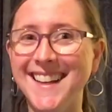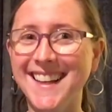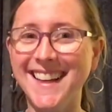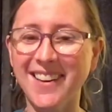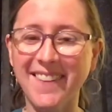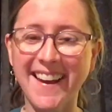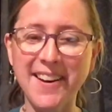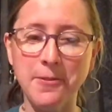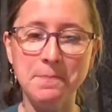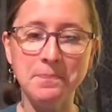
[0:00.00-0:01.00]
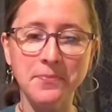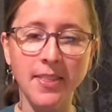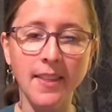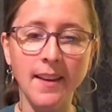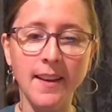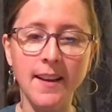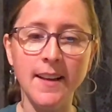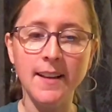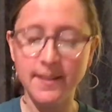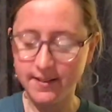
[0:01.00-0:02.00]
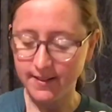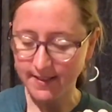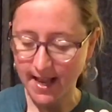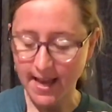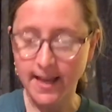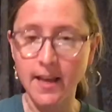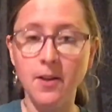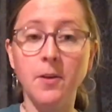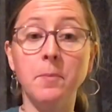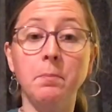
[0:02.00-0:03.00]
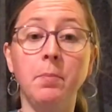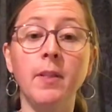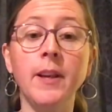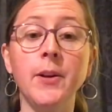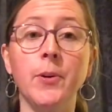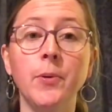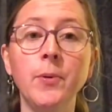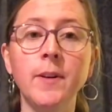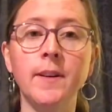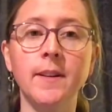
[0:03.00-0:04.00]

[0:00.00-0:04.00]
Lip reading: here we go. Say blue.